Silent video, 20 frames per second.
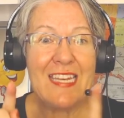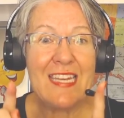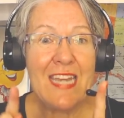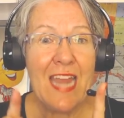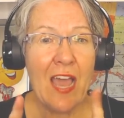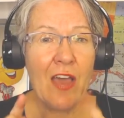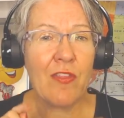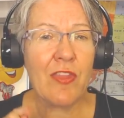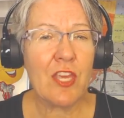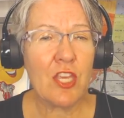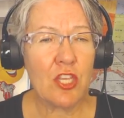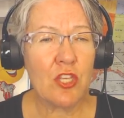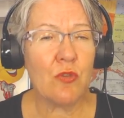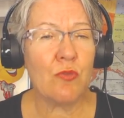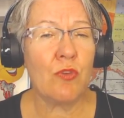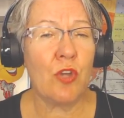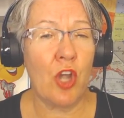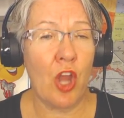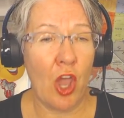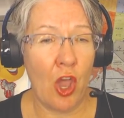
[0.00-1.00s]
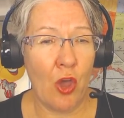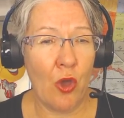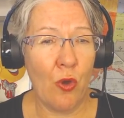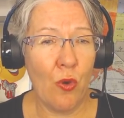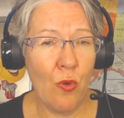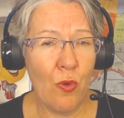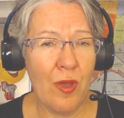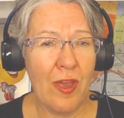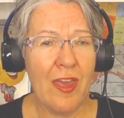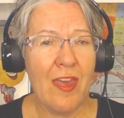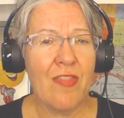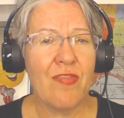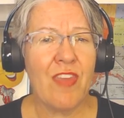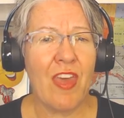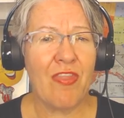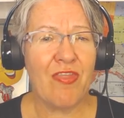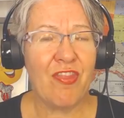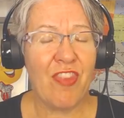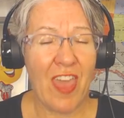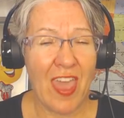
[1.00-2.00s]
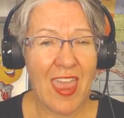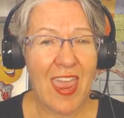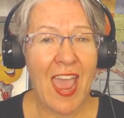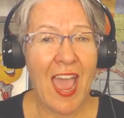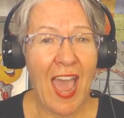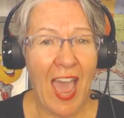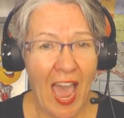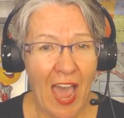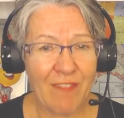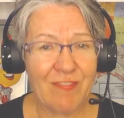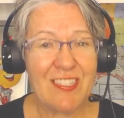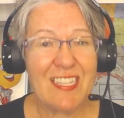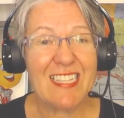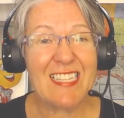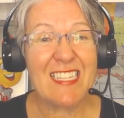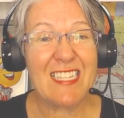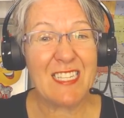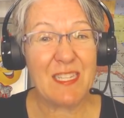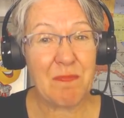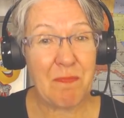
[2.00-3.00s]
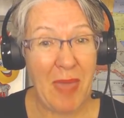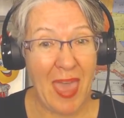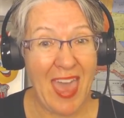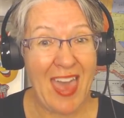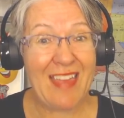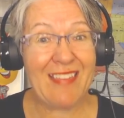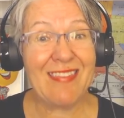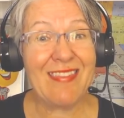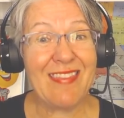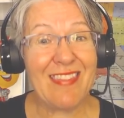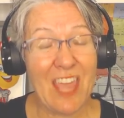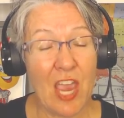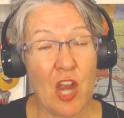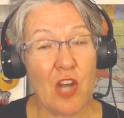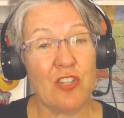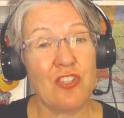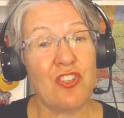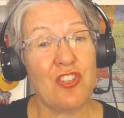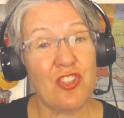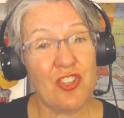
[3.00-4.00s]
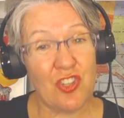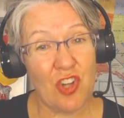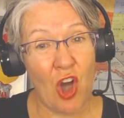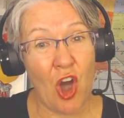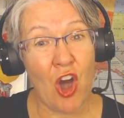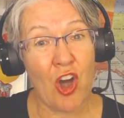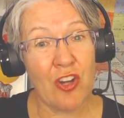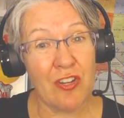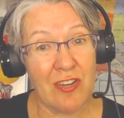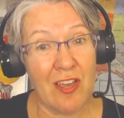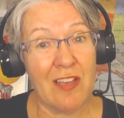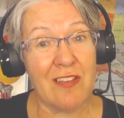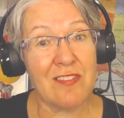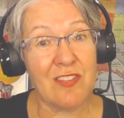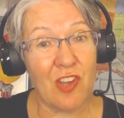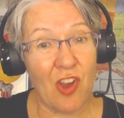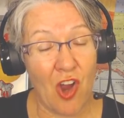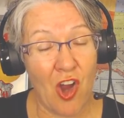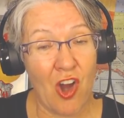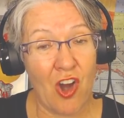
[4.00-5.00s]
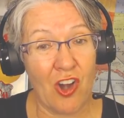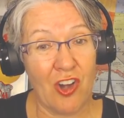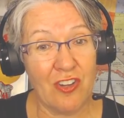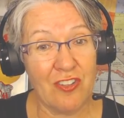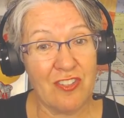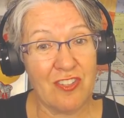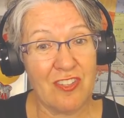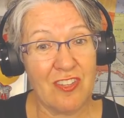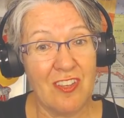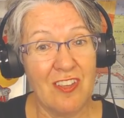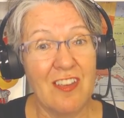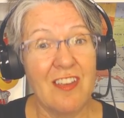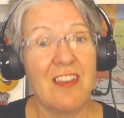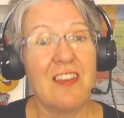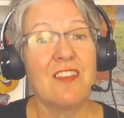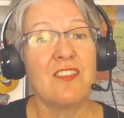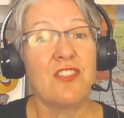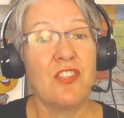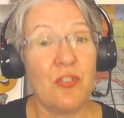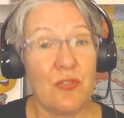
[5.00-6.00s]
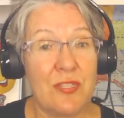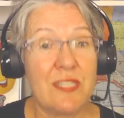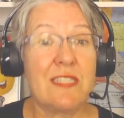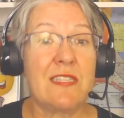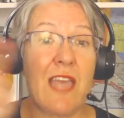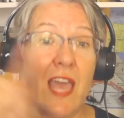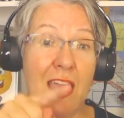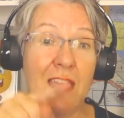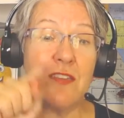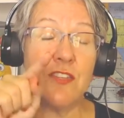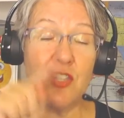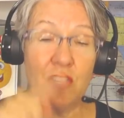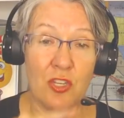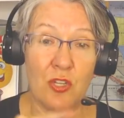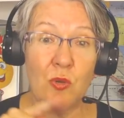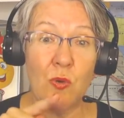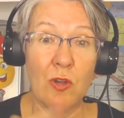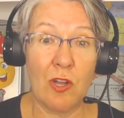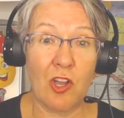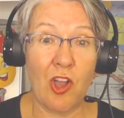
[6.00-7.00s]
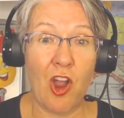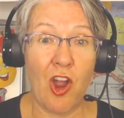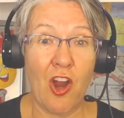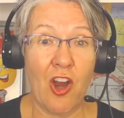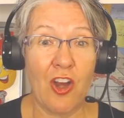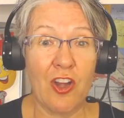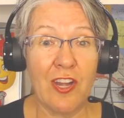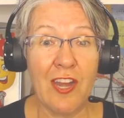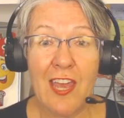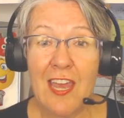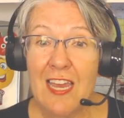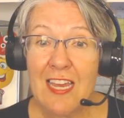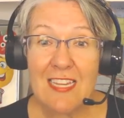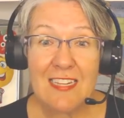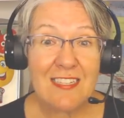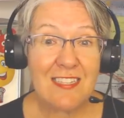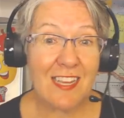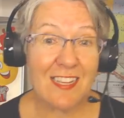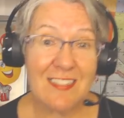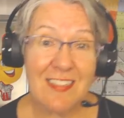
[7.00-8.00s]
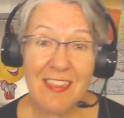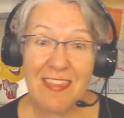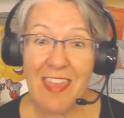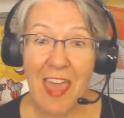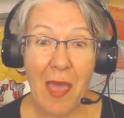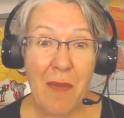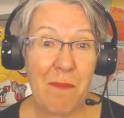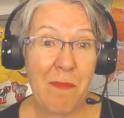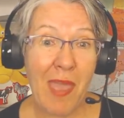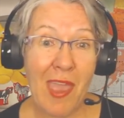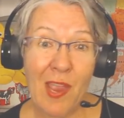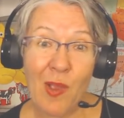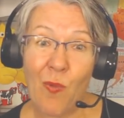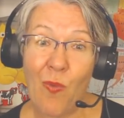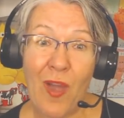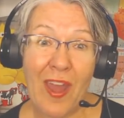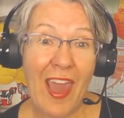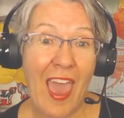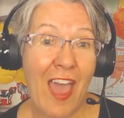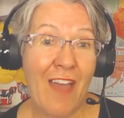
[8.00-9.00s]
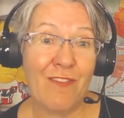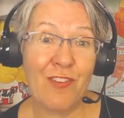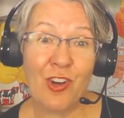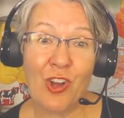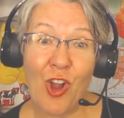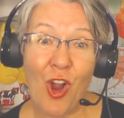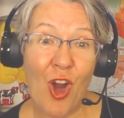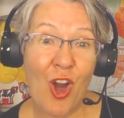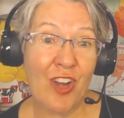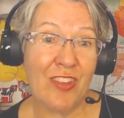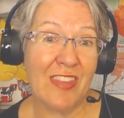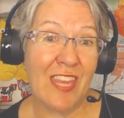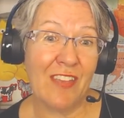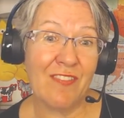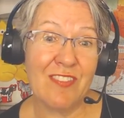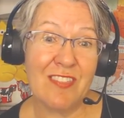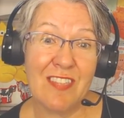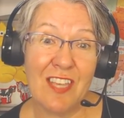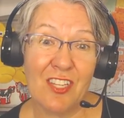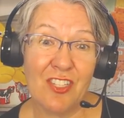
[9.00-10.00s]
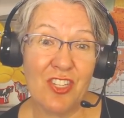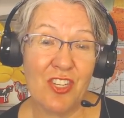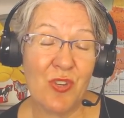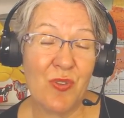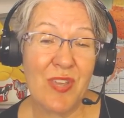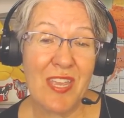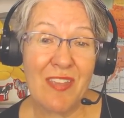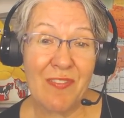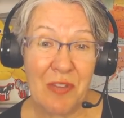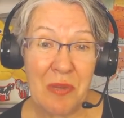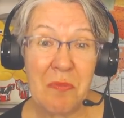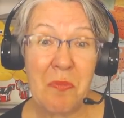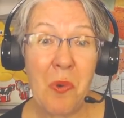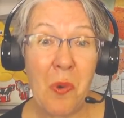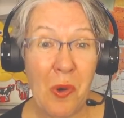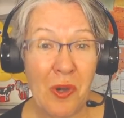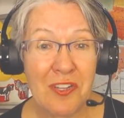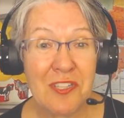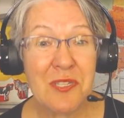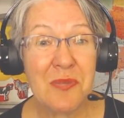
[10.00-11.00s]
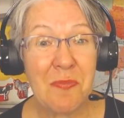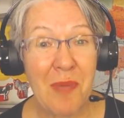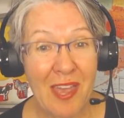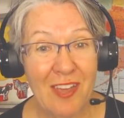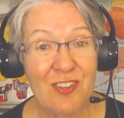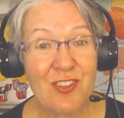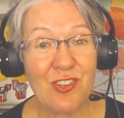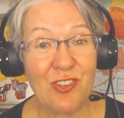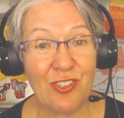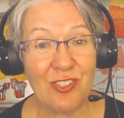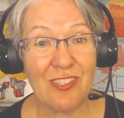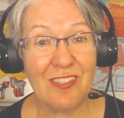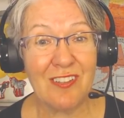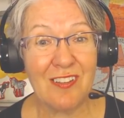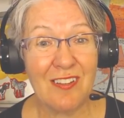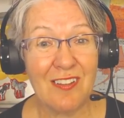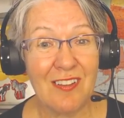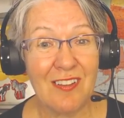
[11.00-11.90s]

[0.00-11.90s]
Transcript: that you know that they have to spend their Stardust cards to send you a card, doesn't that make whatever card they've sent you even more special?